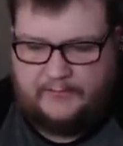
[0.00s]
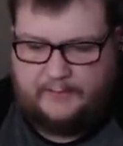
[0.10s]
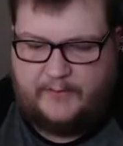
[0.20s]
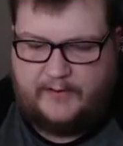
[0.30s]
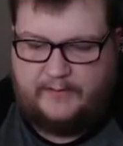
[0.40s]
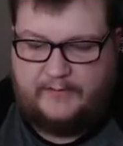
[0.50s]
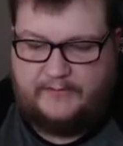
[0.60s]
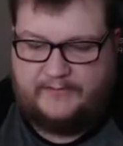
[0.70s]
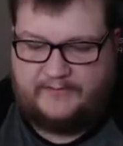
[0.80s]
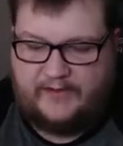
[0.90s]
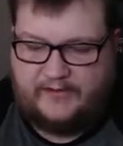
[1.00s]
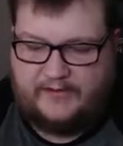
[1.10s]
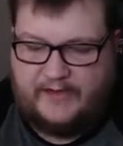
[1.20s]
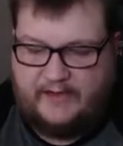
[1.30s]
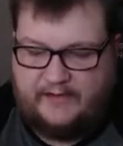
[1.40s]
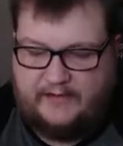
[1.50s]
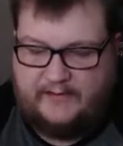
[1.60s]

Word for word: I'm not gonna discount it yet.